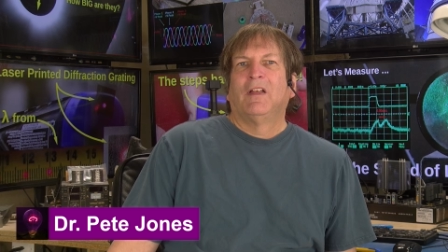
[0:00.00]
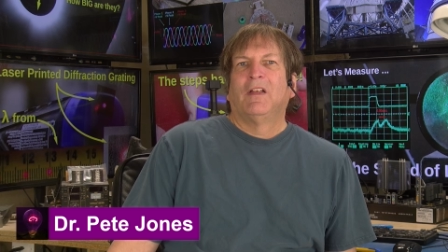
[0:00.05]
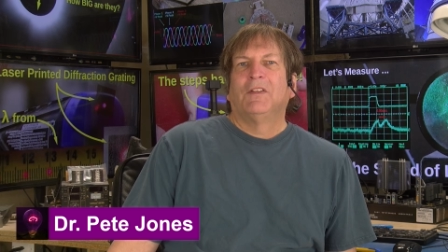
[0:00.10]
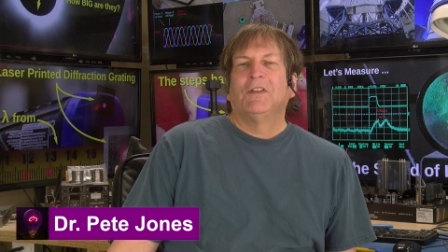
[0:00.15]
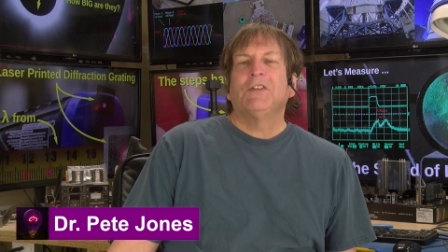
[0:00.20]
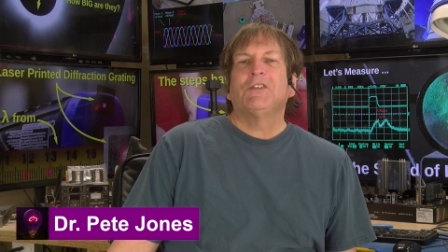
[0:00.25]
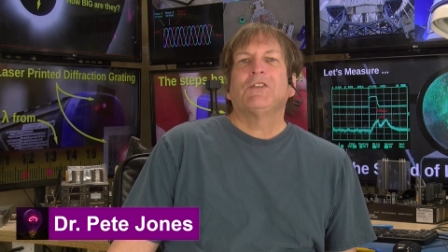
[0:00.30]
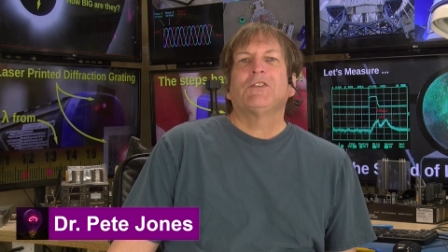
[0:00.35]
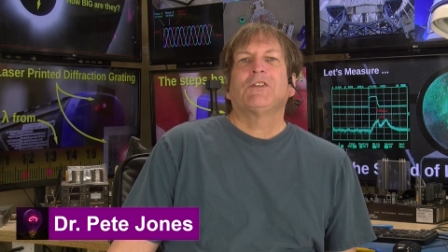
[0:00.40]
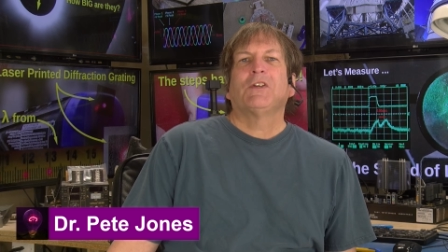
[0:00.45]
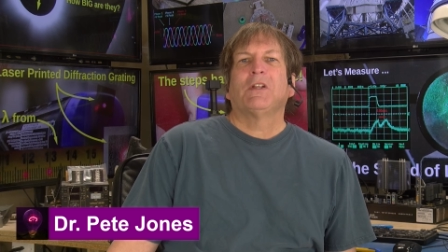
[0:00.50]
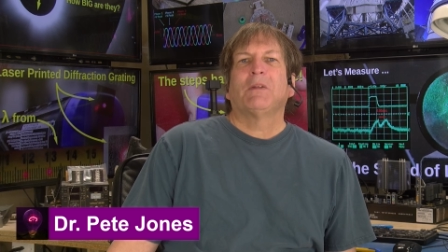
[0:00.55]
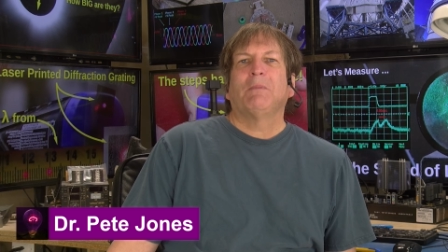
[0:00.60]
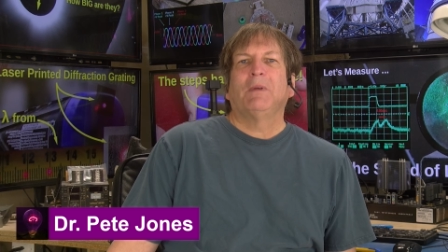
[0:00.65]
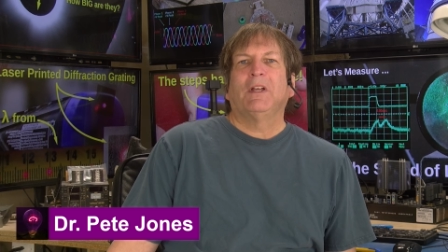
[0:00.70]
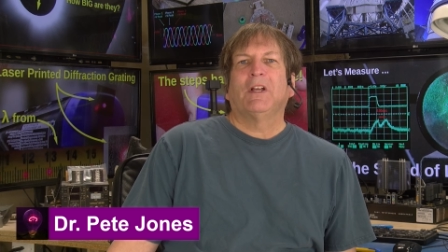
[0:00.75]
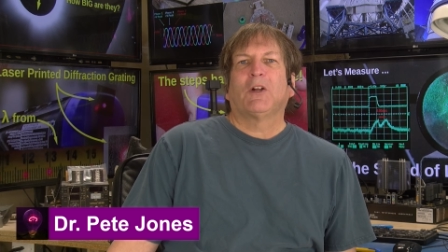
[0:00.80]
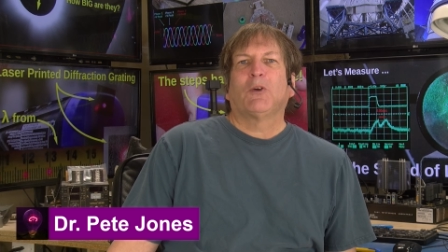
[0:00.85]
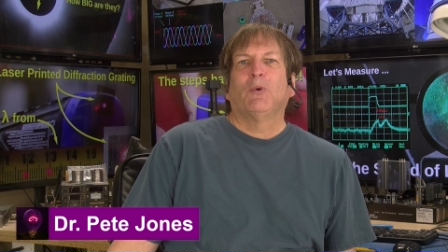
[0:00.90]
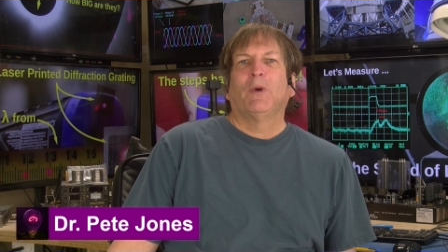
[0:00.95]
This is going to
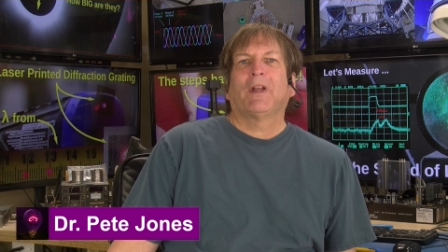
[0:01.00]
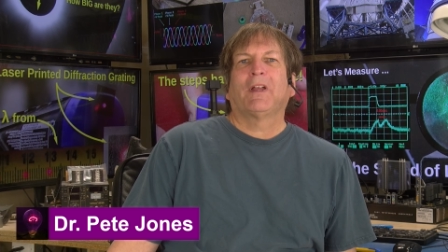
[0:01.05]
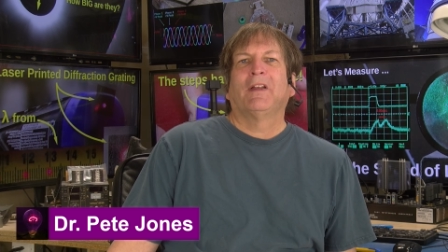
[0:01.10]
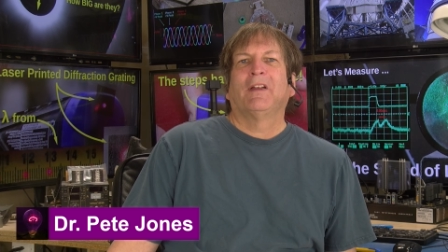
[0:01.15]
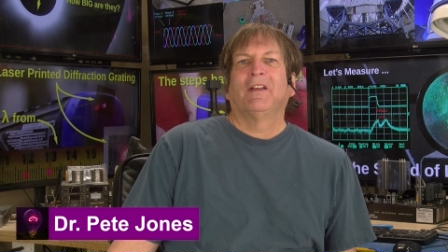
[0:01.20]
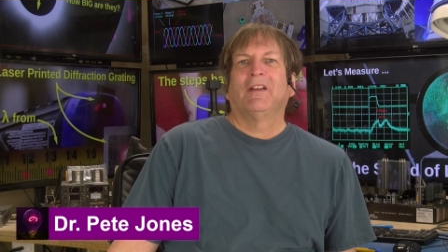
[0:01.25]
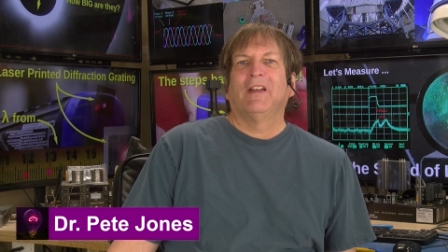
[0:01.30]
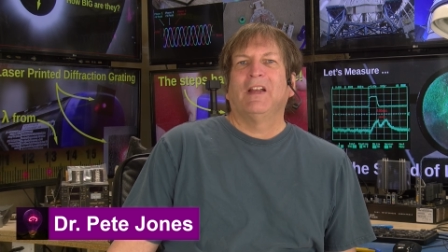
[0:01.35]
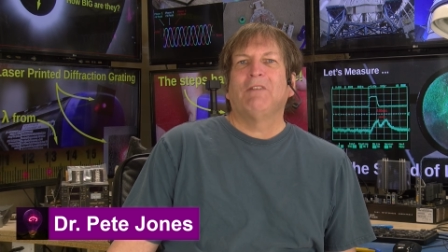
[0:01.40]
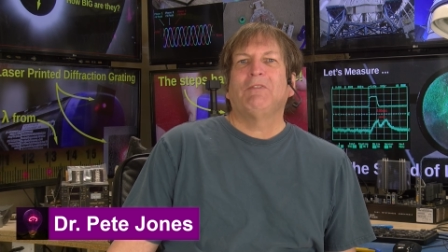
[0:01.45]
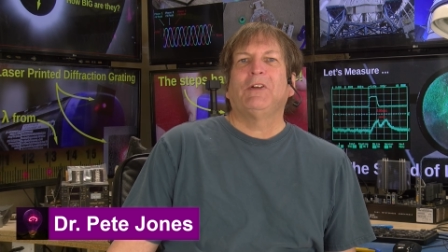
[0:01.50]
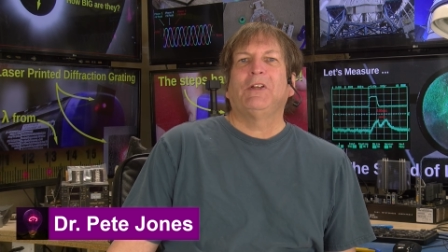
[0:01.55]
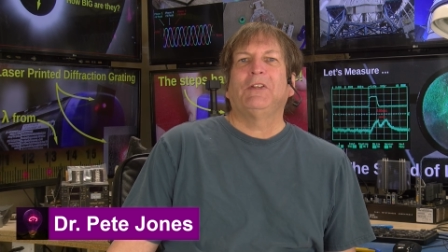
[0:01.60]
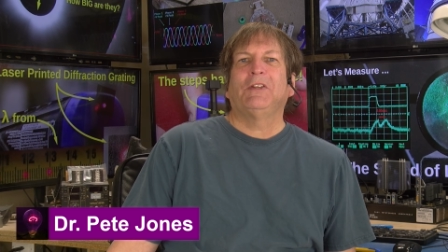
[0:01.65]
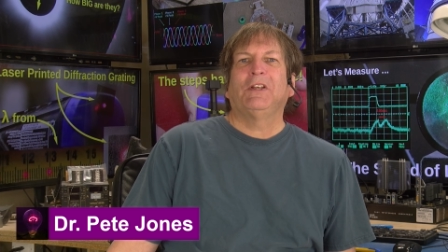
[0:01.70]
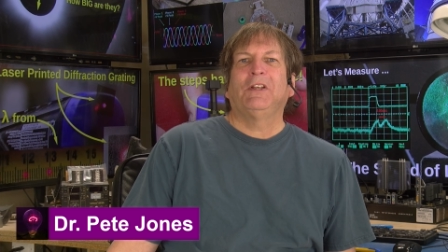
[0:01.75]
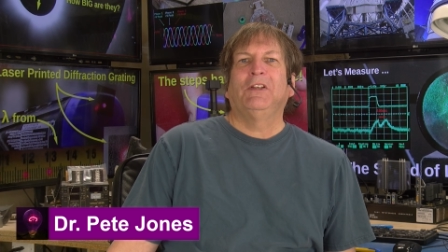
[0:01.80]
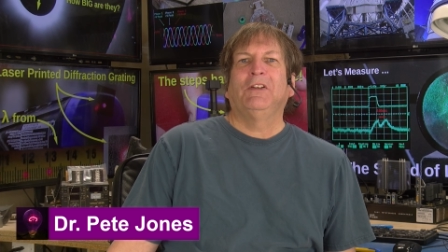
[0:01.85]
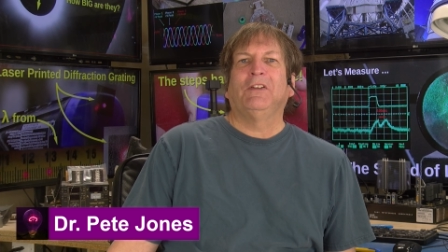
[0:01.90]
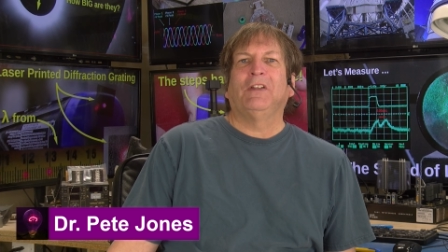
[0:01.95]
be a quick
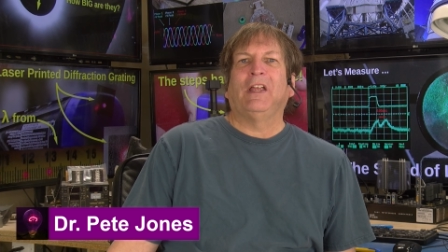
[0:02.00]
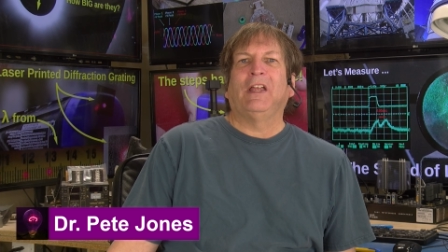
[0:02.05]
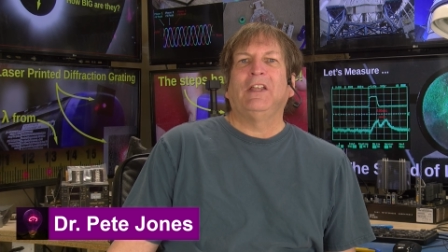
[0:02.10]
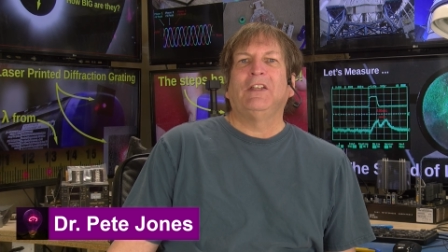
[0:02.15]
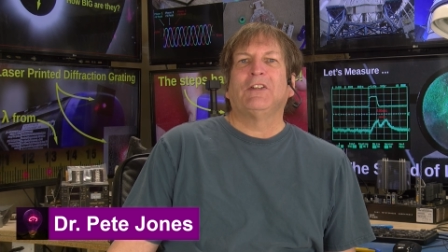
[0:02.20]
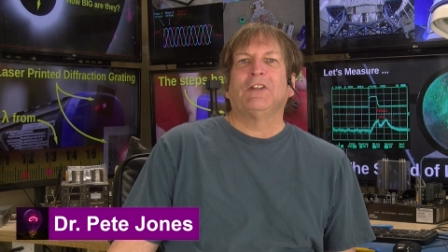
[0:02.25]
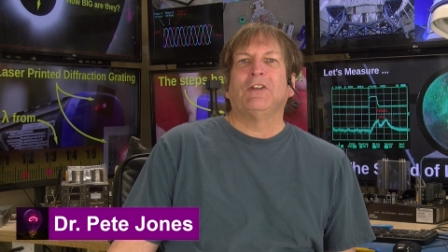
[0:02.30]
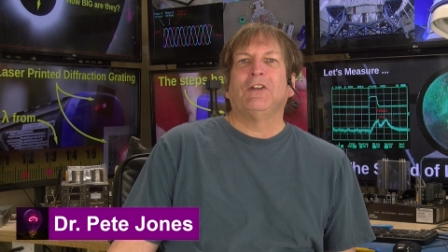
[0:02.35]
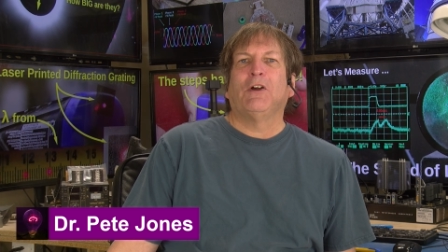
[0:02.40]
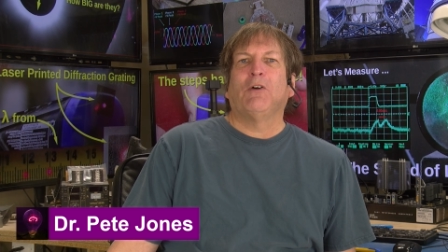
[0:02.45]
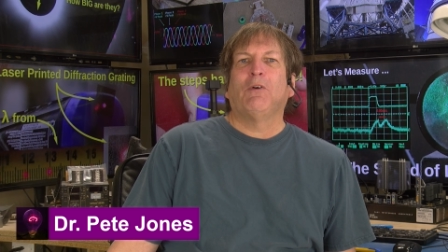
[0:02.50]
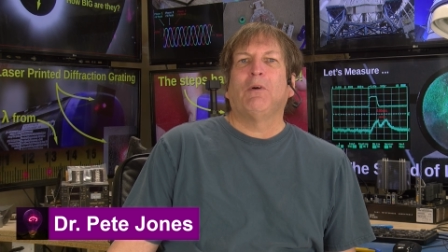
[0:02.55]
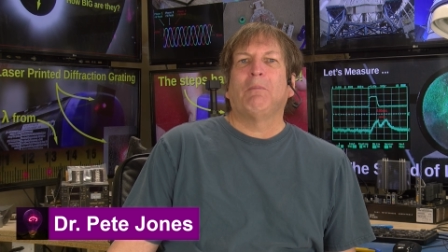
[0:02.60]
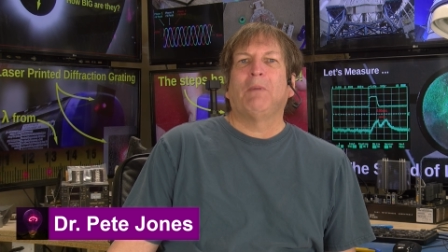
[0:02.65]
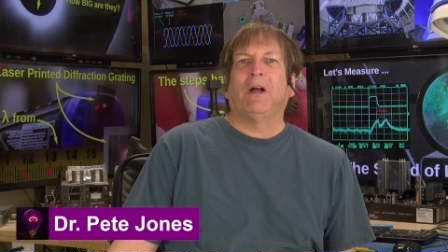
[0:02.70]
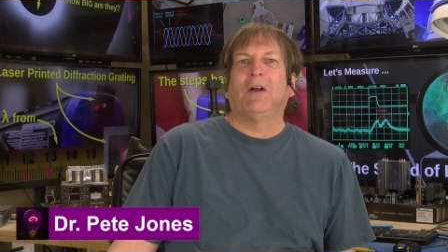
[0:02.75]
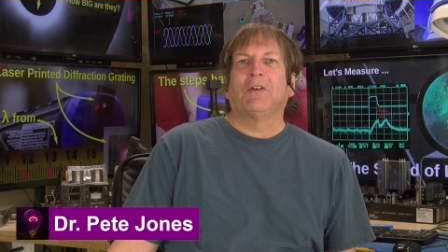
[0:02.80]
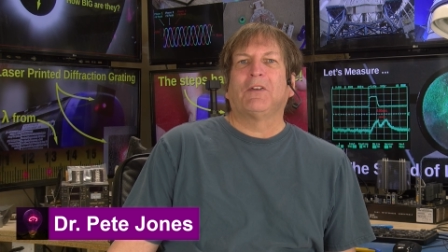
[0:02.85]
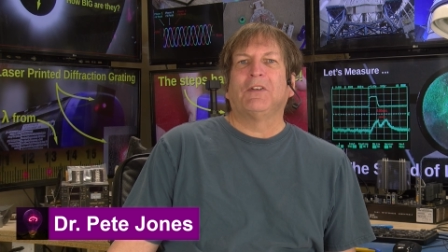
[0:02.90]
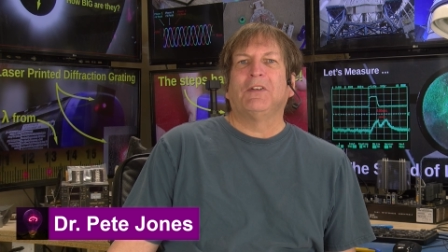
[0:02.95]
everything you need to know
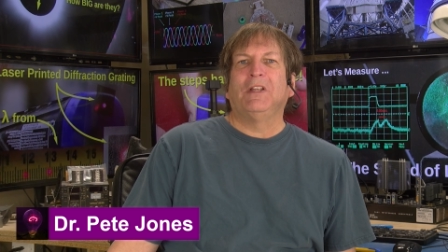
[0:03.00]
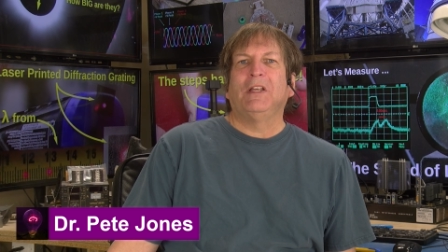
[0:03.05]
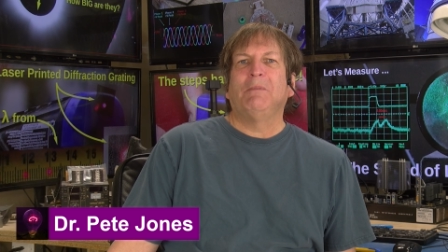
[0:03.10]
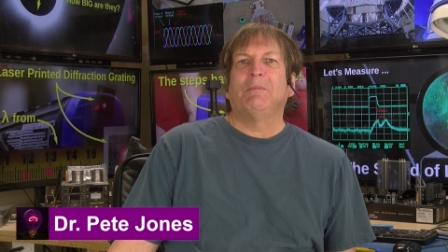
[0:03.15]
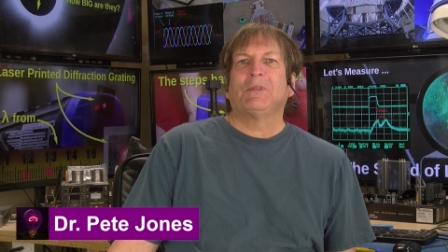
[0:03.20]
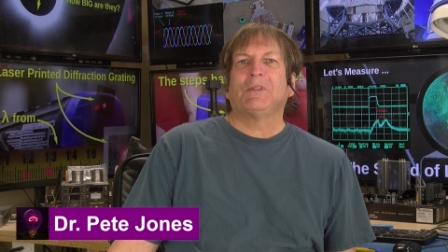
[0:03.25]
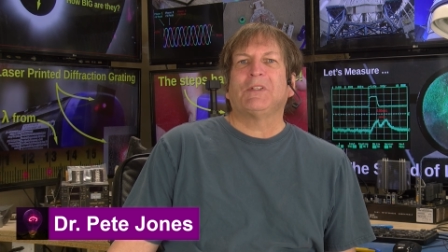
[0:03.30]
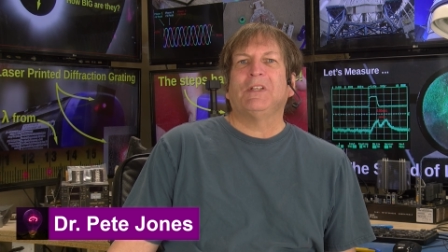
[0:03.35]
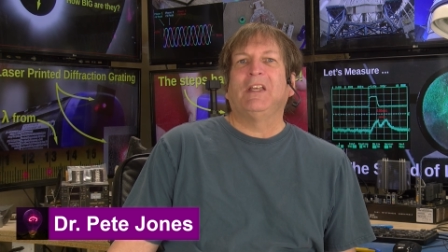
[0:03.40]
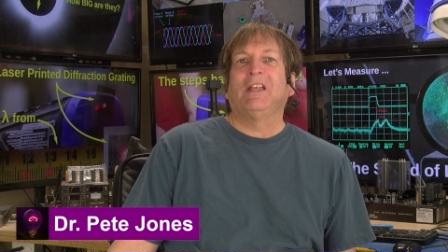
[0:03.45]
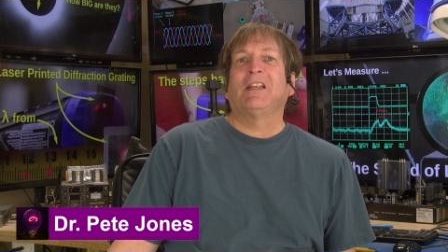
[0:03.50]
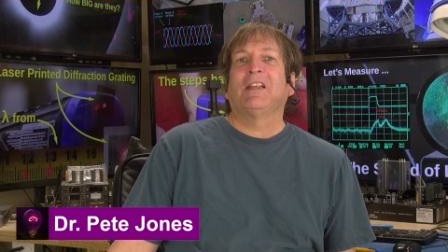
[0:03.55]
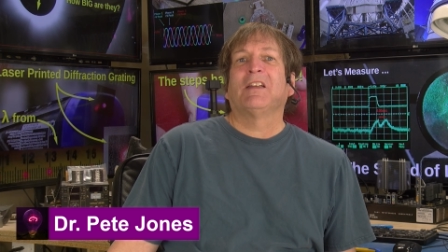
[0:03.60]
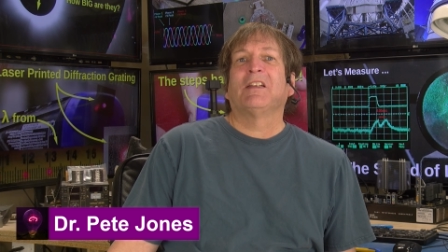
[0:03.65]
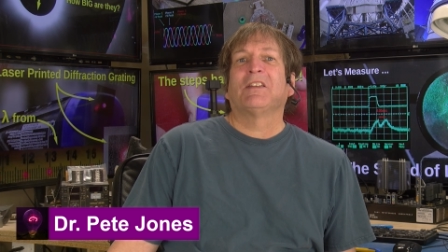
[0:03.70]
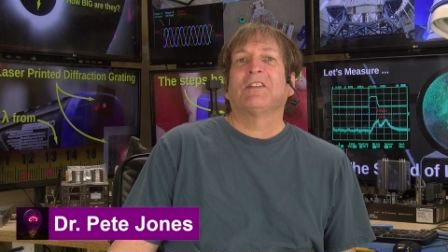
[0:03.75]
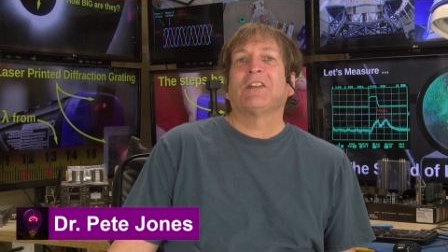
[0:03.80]
about DeepSeek